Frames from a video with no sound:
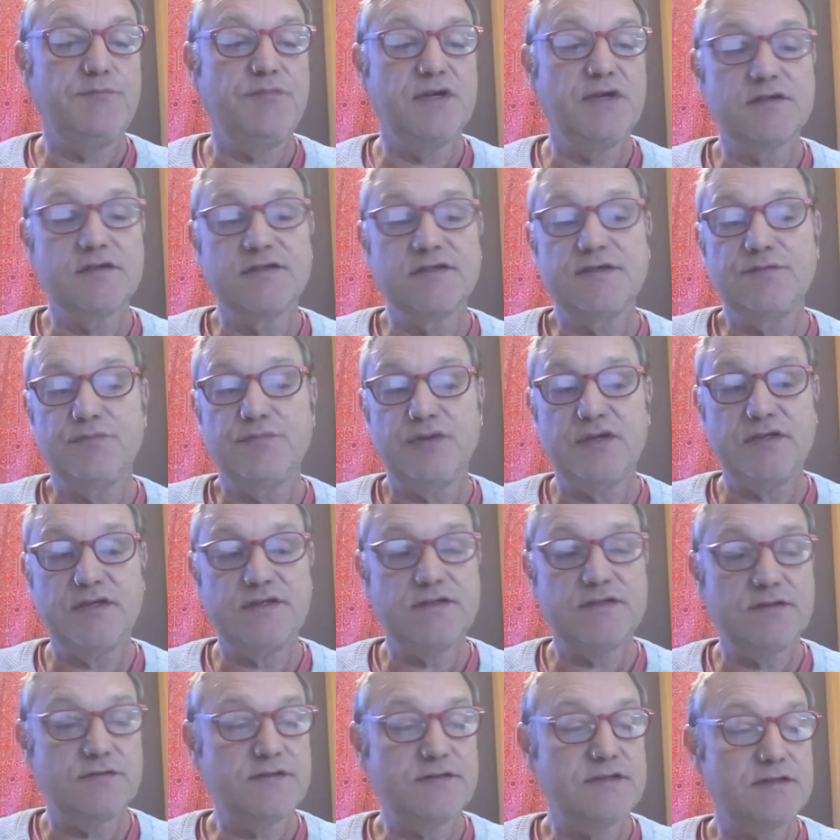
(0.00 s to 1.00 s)
because of
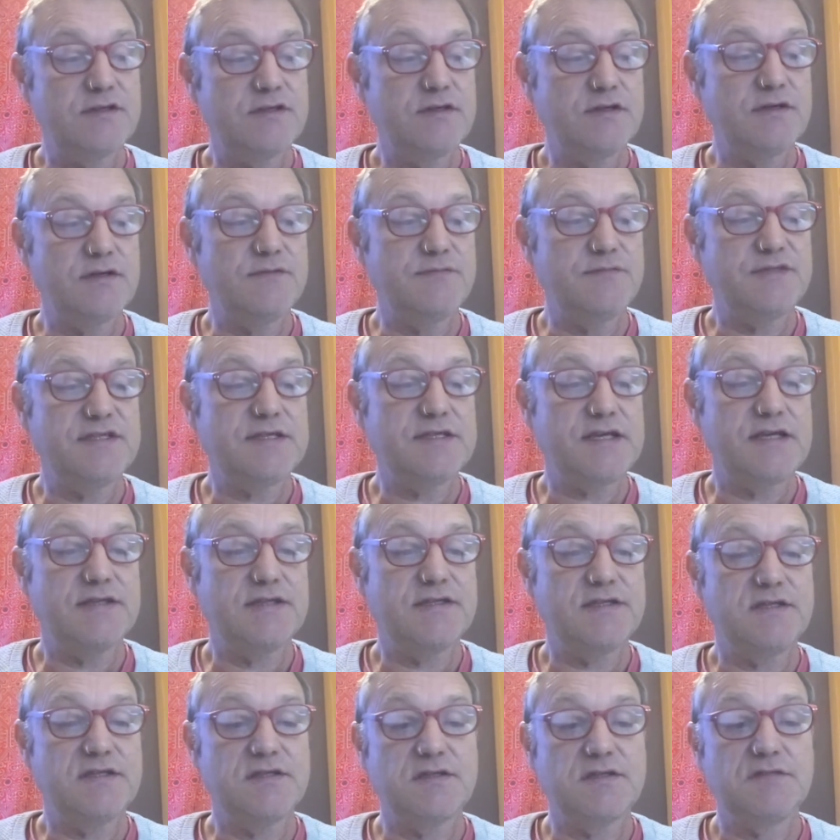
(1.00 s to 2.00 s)
personal
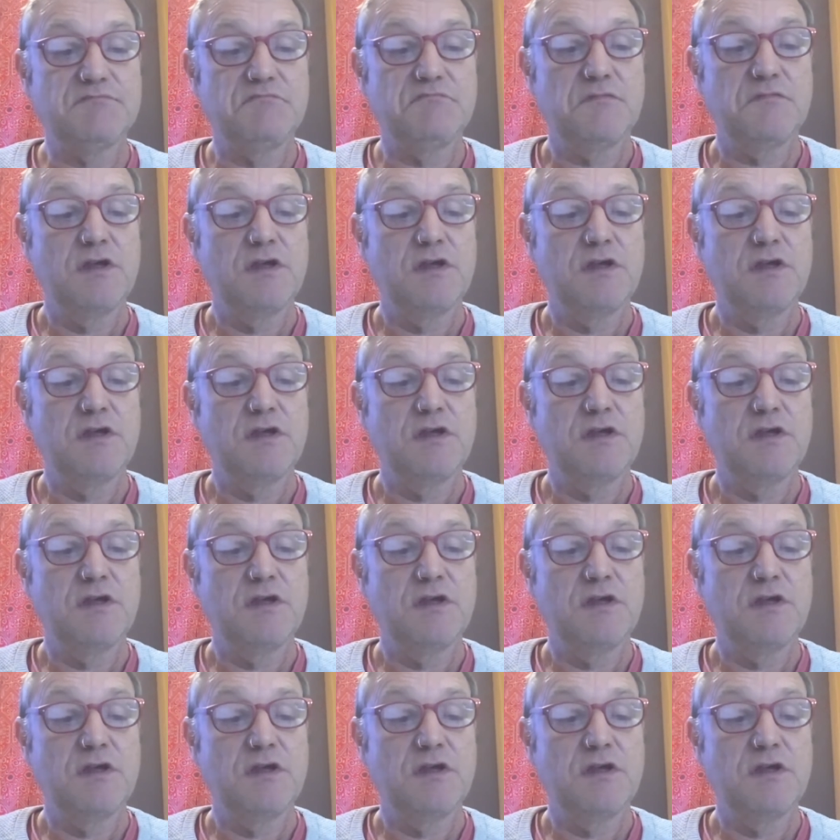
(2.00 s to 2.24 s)
circumstances.